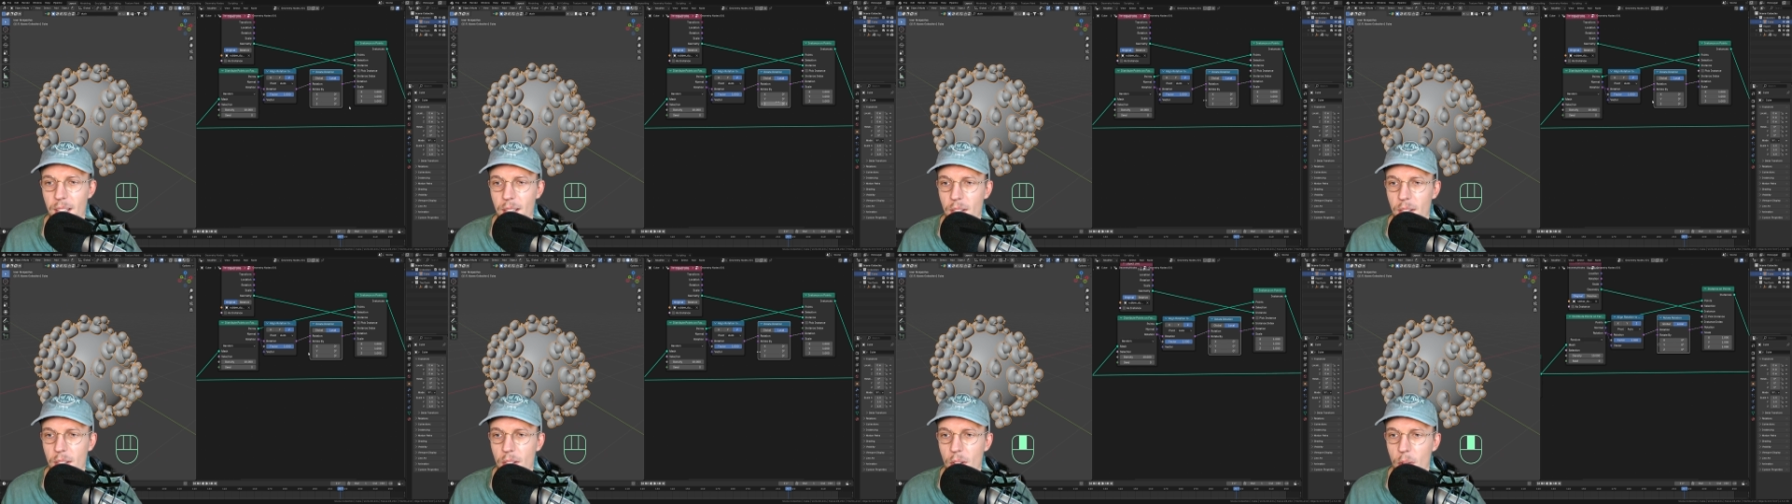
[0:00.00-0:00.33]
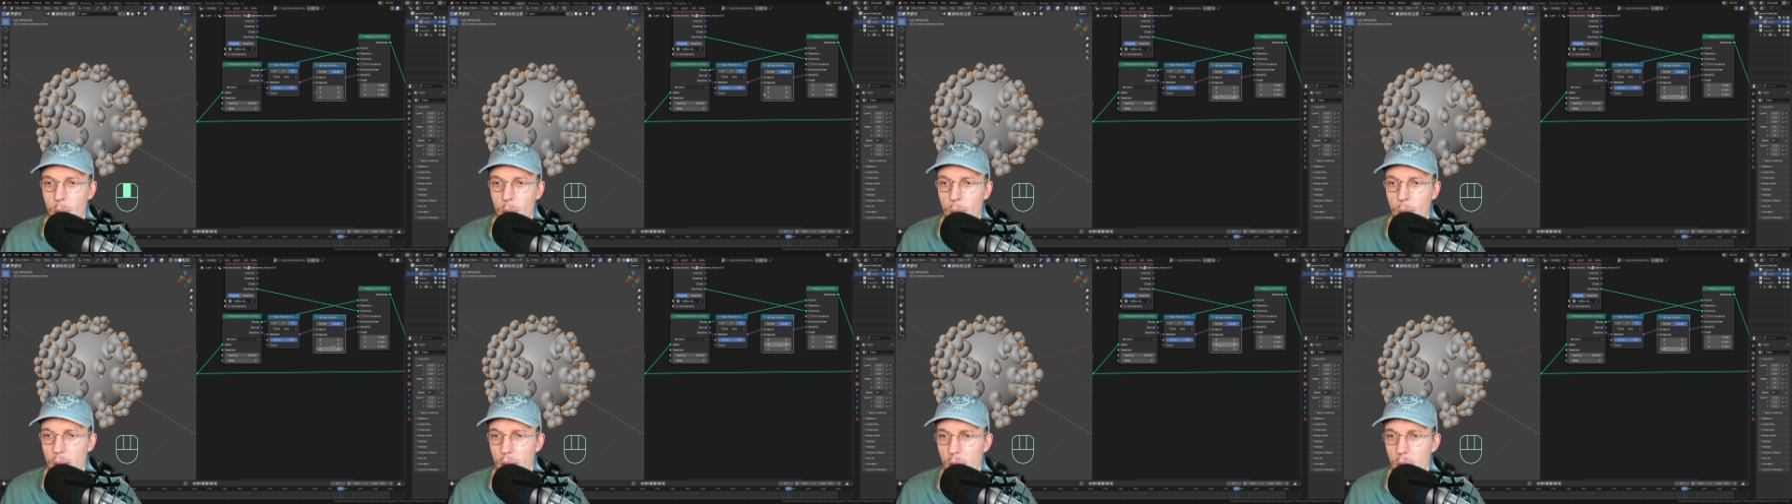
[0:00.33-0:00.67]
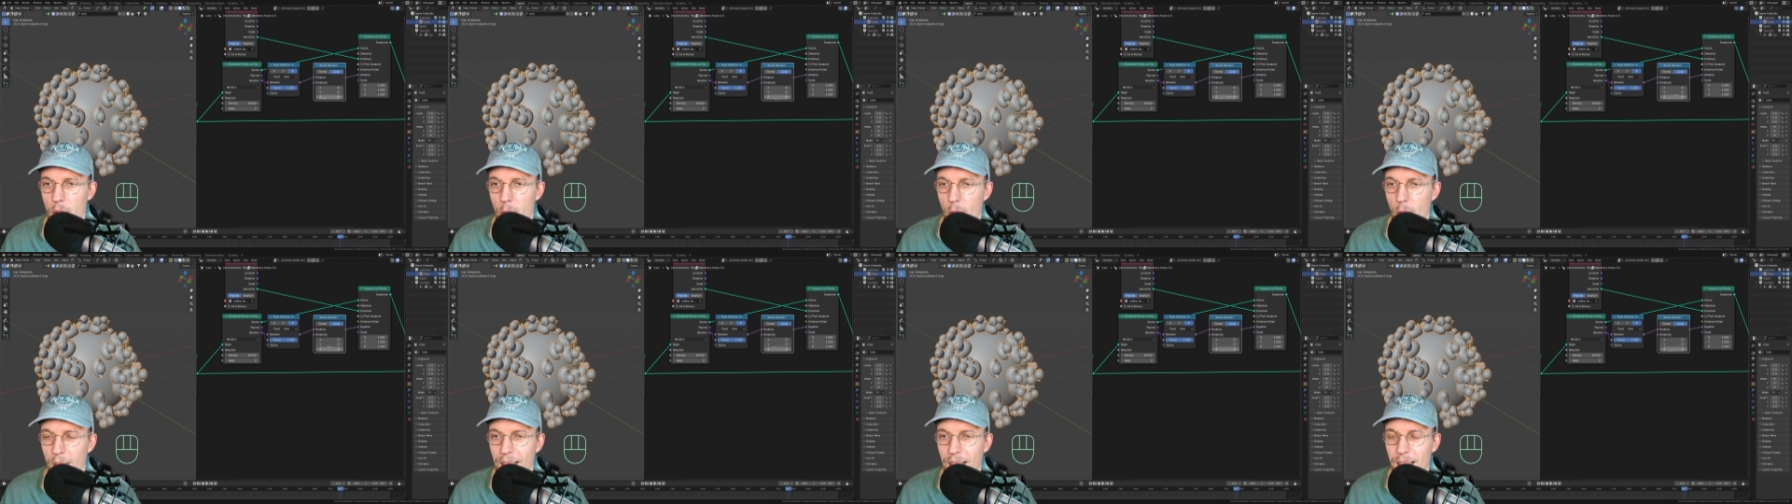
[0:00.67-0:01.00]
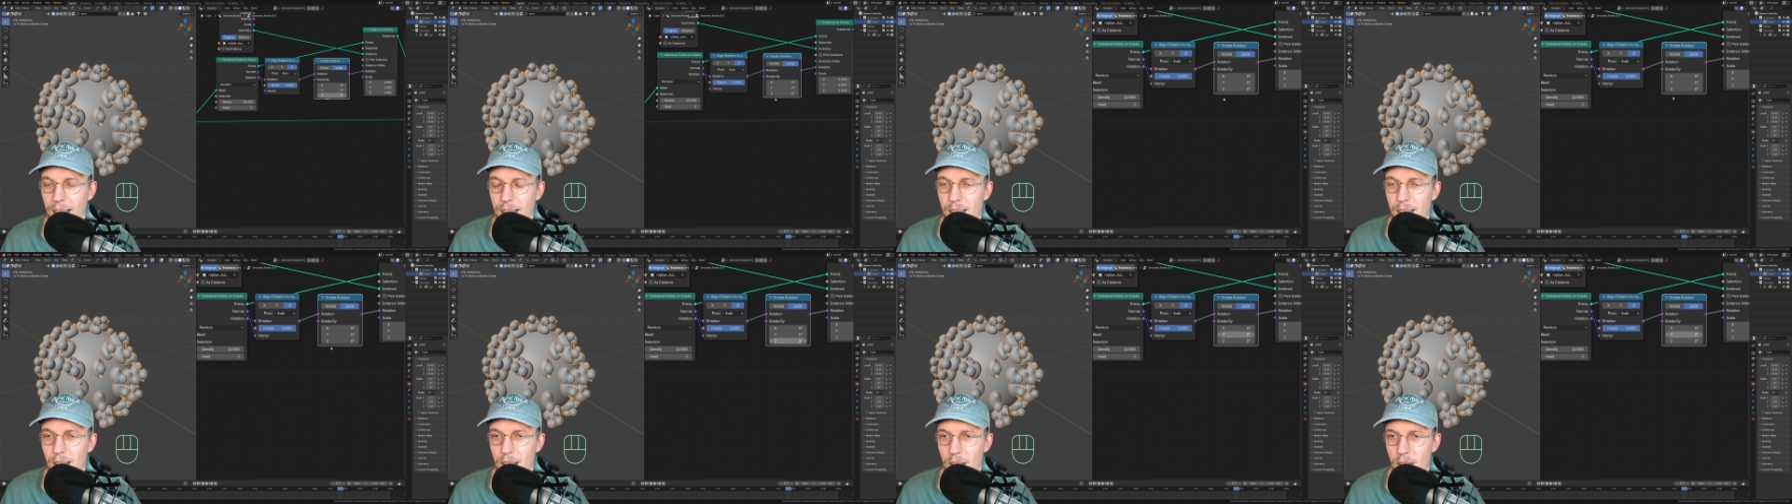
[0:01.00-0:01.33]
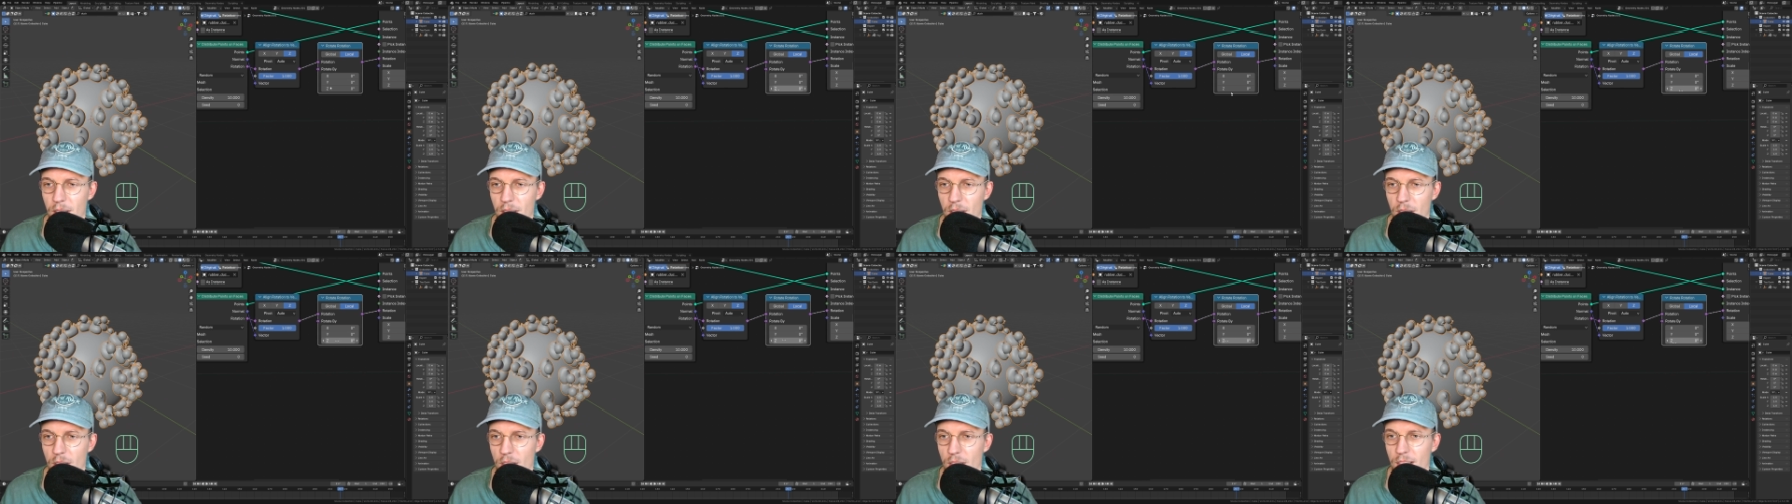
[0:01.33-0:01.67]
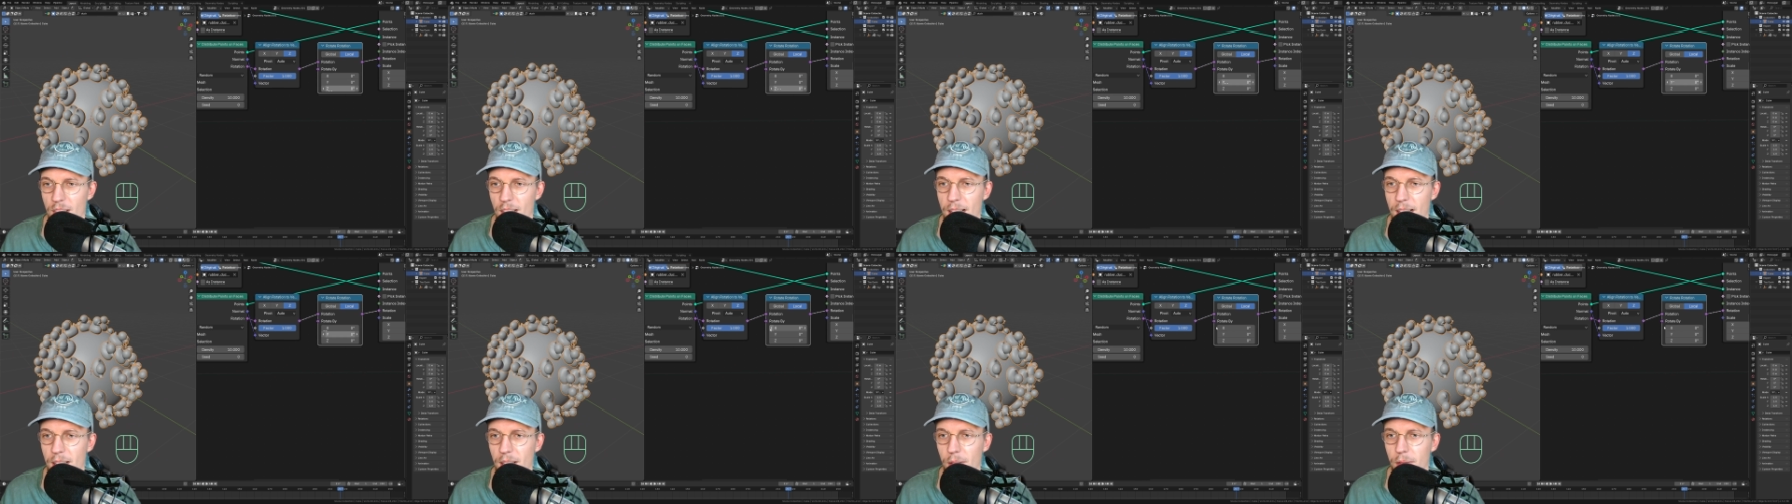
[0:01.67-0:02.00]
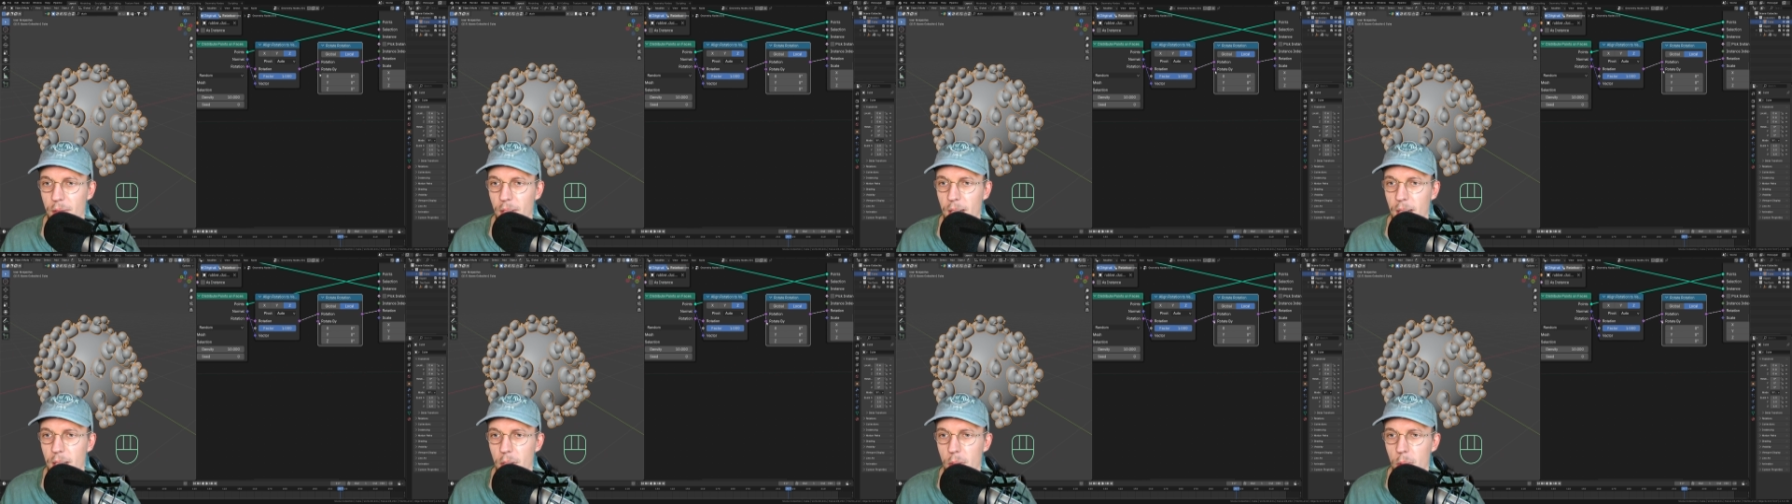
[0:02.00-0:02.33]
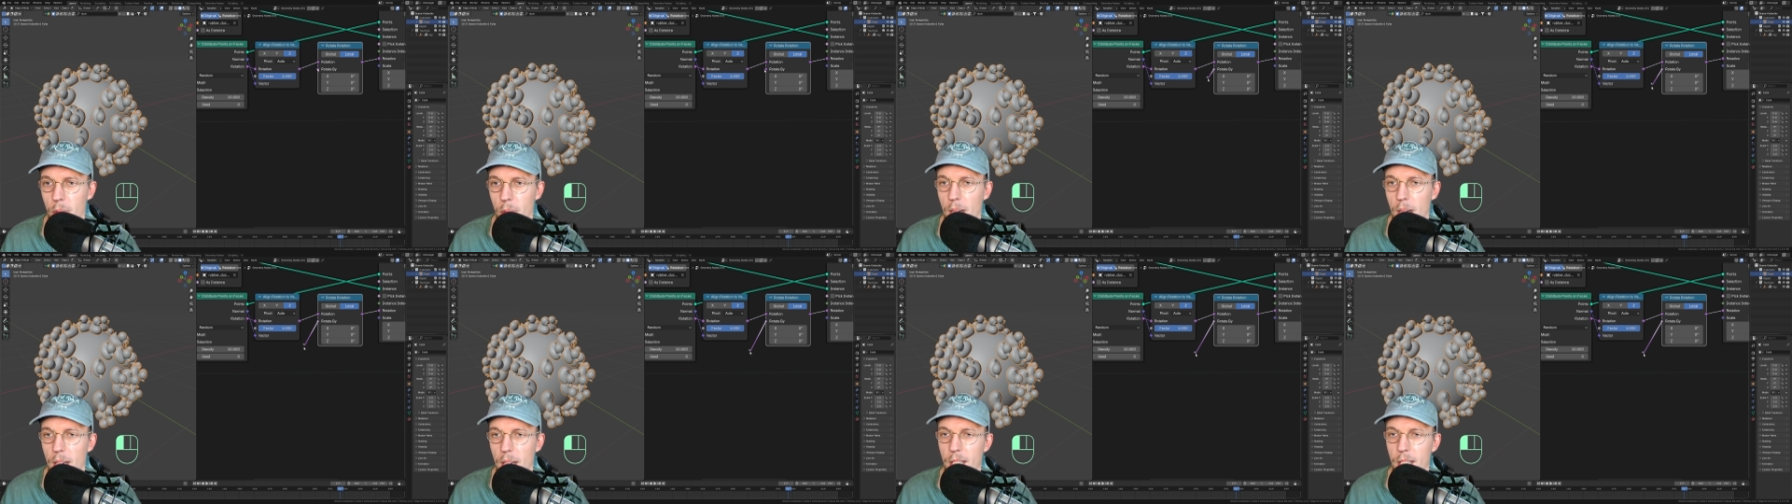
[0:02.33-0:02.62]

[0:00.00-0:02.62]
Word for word: So we want to get this Z value,